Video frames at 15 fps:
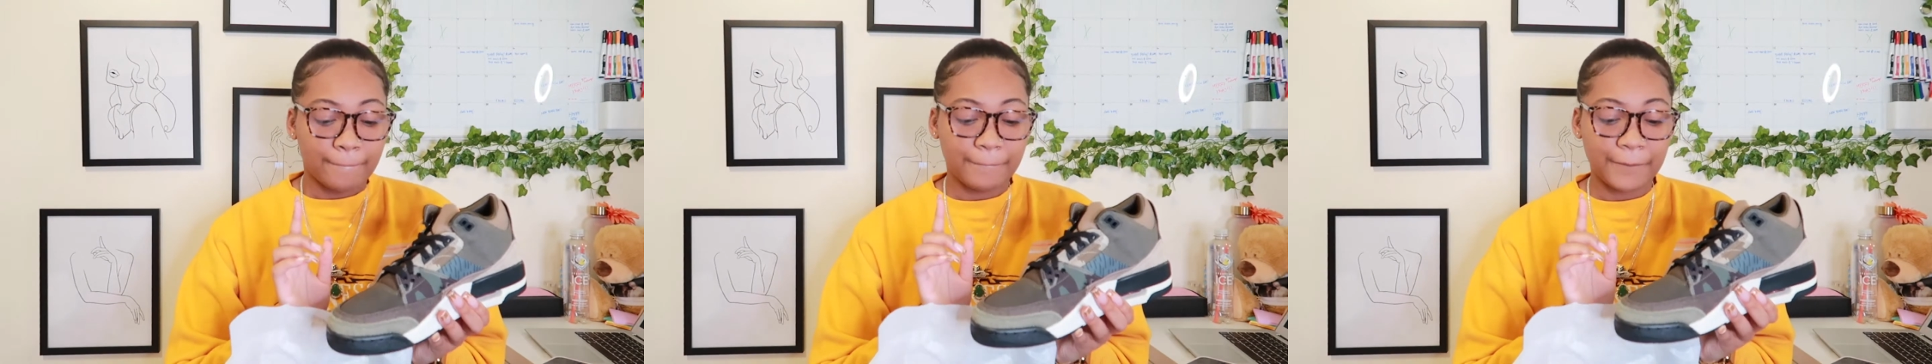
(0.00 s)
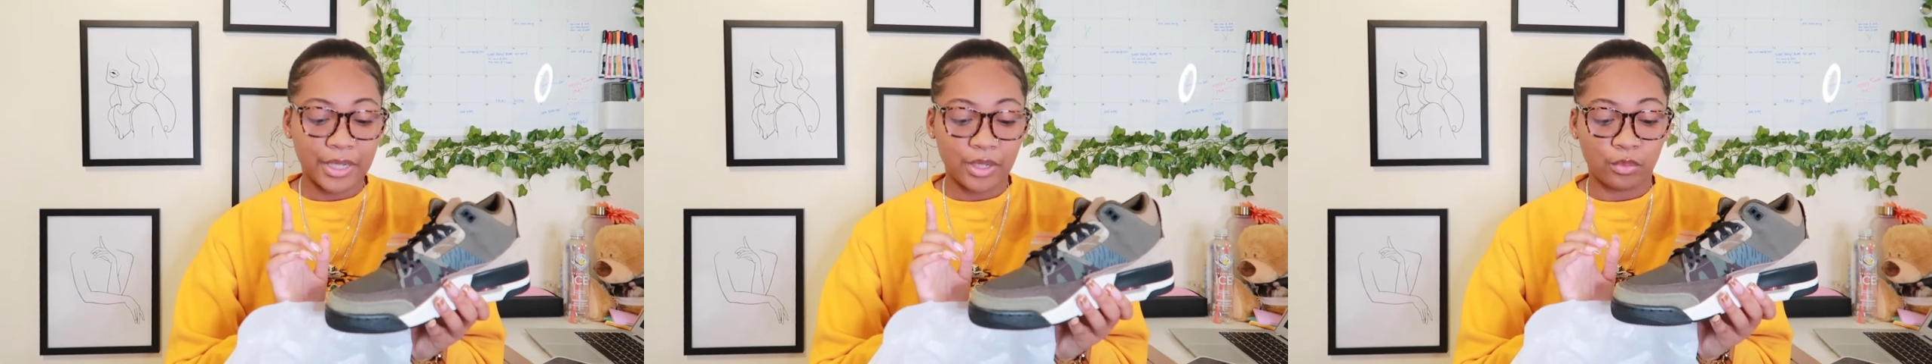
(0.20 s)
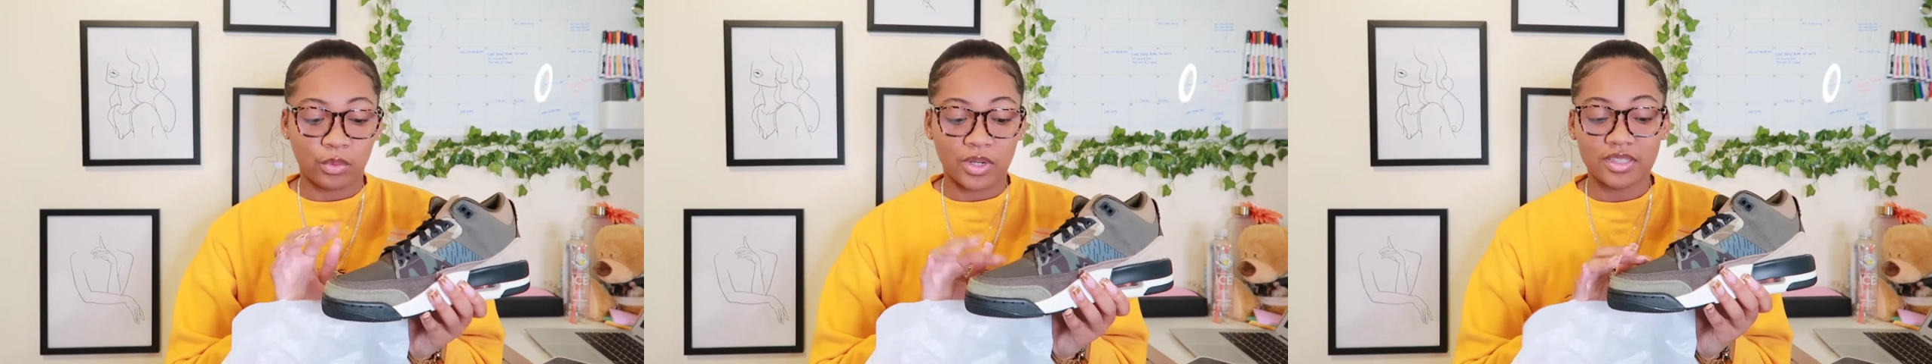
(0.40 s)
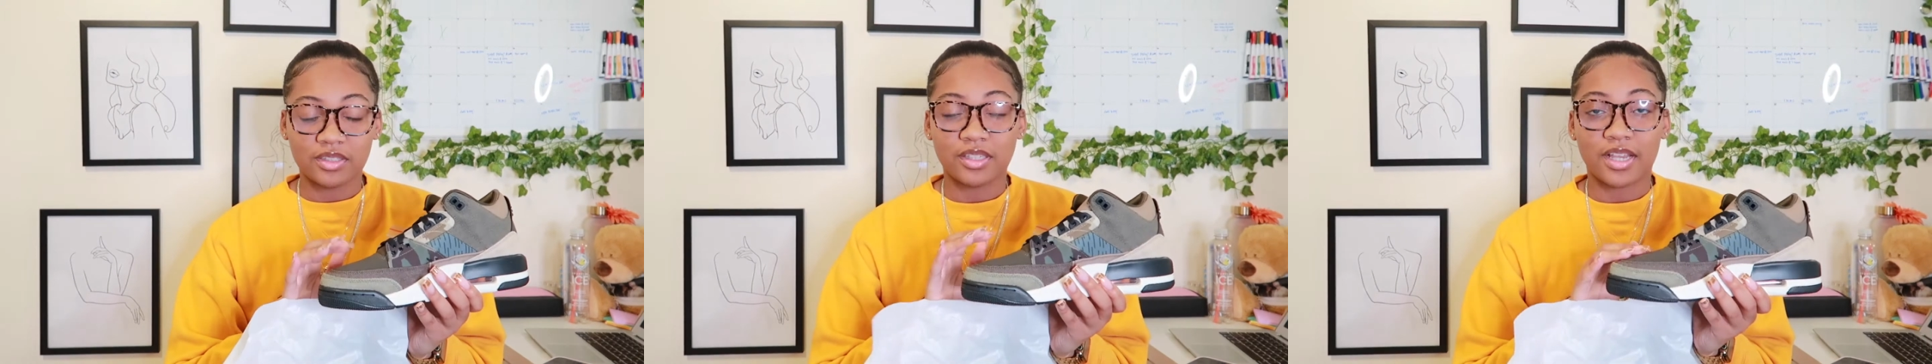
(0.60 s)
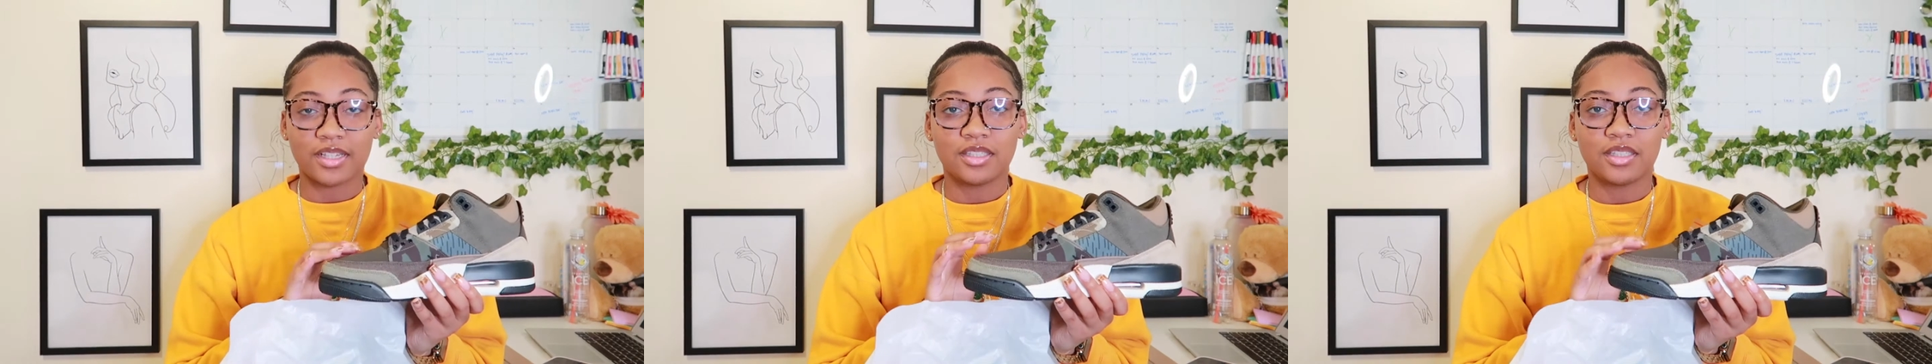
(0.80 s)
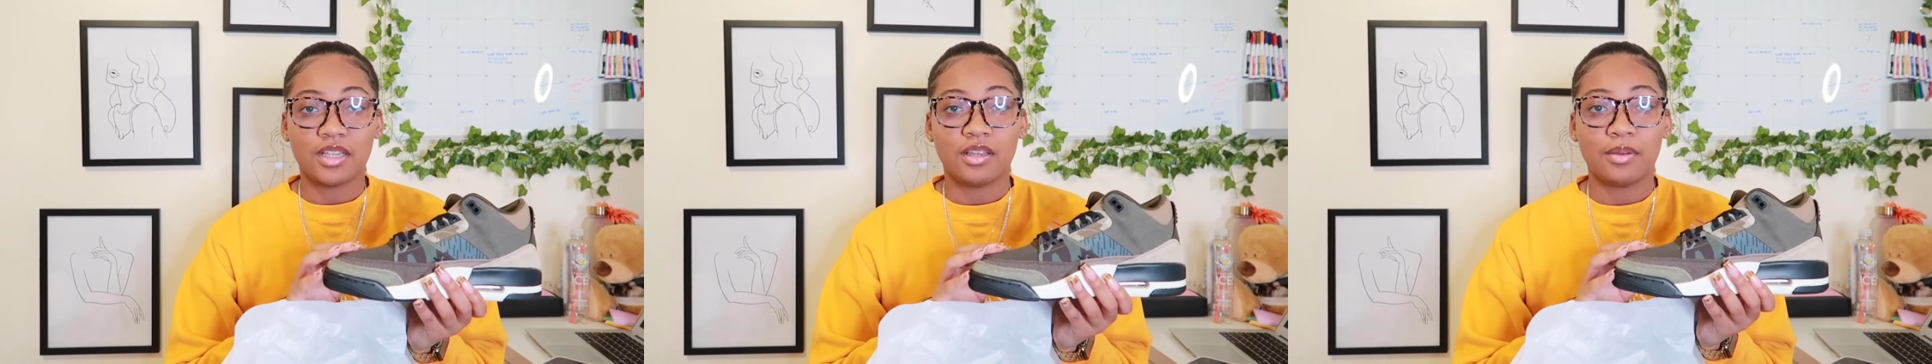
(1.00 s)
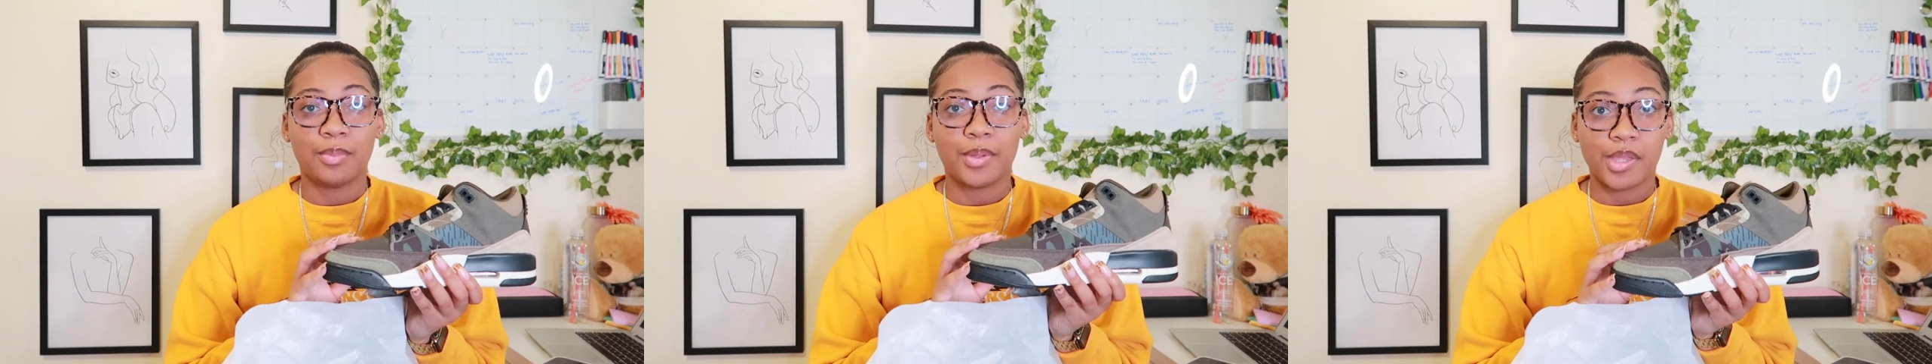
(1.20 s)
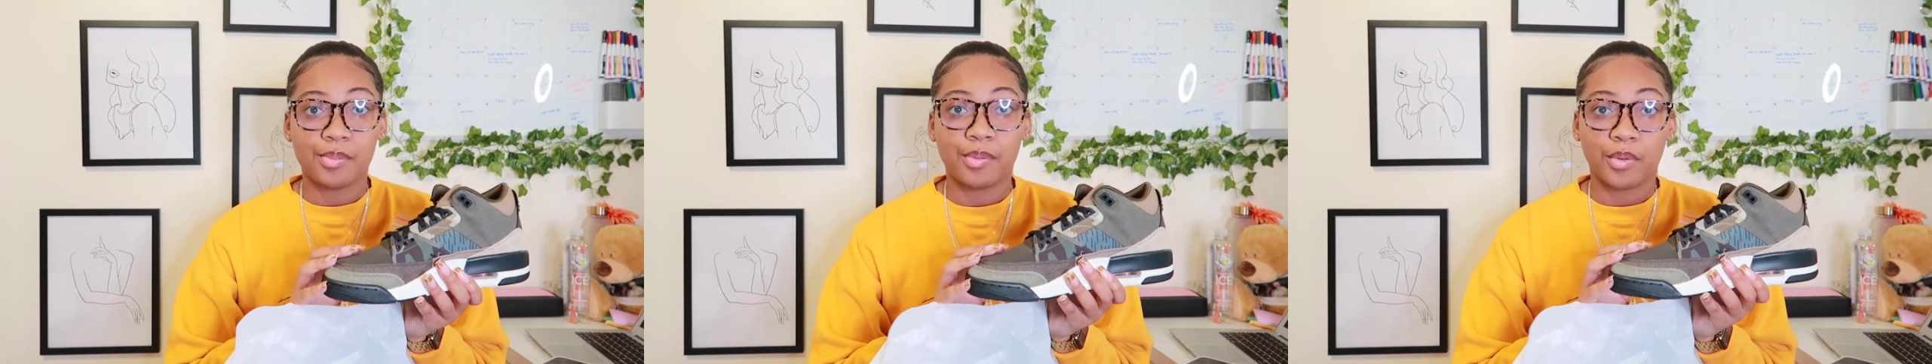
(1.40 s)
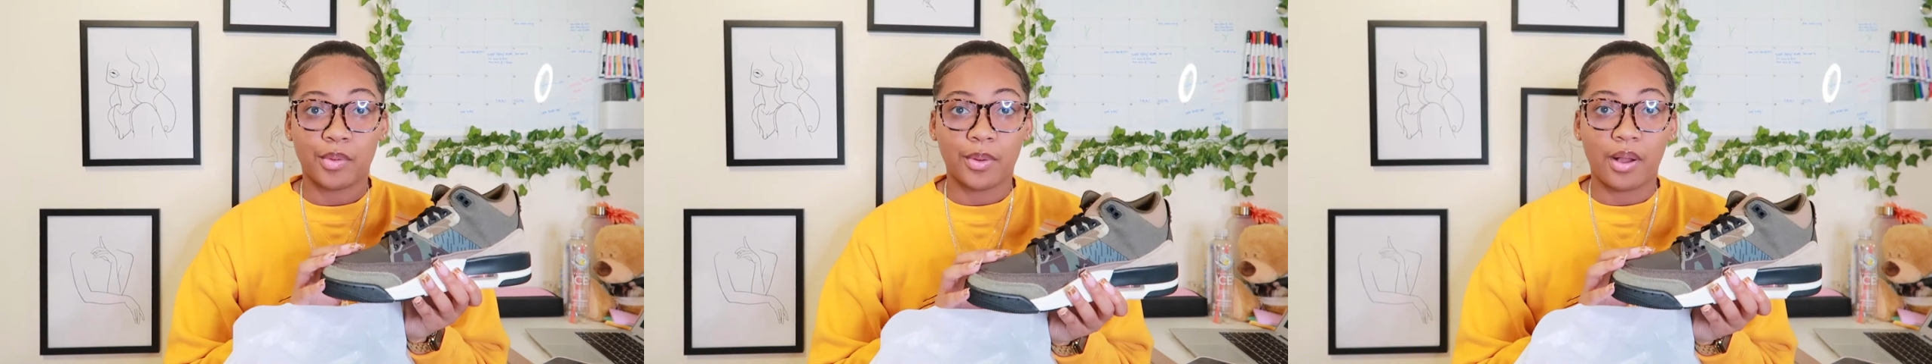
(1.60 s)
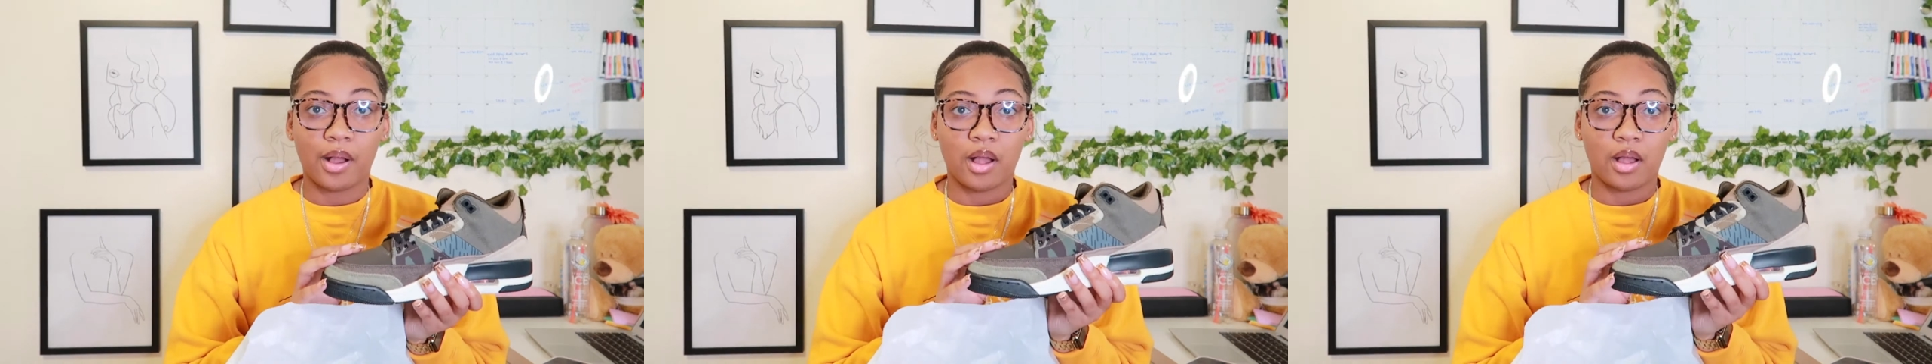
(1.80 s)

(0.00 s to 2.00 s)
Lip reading: But once I seen people